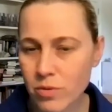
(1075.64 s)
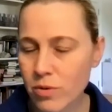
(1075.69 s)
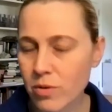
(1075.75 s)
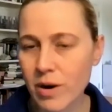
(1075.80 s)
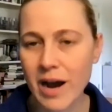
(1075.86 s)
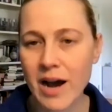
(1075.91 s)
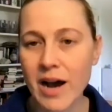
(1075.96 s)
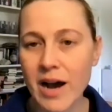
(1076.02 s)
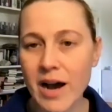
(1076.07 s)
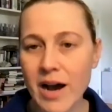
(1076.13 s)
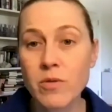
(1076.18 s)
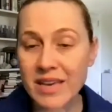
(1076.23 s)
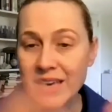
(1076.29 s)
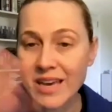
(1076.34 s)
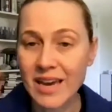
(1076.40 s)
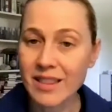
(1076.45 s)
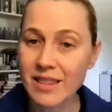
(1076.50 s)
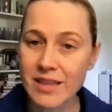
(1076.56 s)
how do we
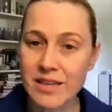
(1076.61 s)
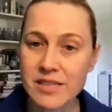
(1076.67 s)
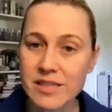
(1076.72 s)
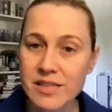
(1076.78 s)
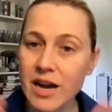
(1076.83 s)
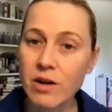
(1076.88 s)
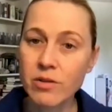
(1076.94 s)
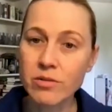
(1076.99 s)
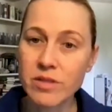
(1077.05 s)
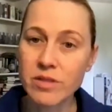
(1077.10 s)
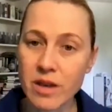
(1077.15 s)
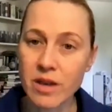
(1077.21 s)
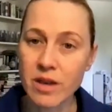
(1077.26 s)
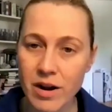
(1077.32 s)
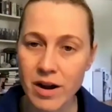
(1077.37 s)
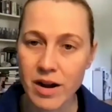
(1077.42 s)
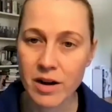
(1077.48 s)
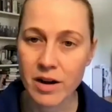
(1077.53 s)
get this out
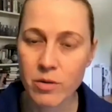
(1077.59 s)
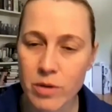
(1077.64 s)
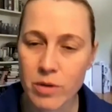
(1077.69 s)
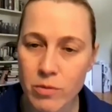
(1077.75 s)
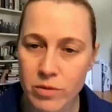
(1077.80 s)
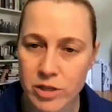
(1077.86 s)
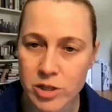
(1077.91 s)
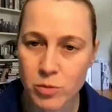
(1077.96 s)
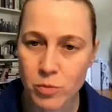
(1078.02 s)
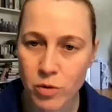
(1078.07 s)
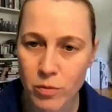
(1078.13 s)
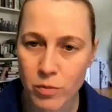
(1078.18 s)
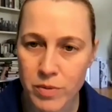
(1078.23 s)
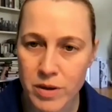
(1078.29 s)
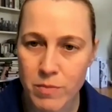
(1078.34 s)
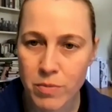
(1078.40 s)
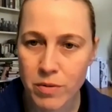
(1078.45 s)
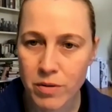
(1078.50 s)
there? How do we reach more
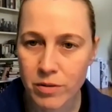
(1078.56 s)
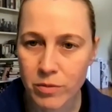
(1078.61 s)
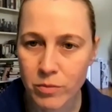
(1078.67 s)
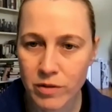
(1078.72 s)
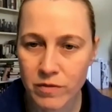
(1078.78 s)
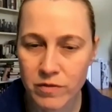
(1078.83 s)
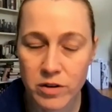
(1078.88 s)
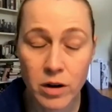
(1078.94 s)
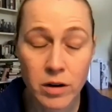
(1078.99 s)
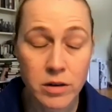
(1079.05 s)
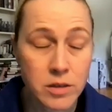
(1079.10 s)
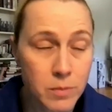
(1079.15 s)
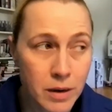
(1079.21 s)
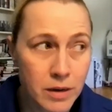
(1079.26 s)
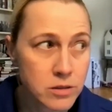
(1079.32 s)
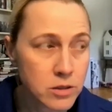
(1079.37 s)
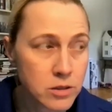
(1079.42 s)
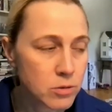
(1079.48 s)
people? And we've talked
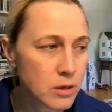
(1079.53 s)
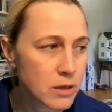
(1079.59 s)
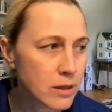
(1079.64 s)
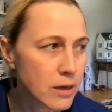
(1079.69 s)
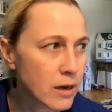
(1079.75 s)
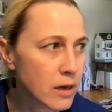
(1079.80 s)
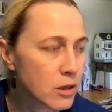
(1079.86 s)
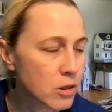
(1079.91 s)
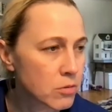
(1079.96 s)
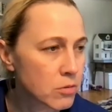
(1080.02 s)
about doing that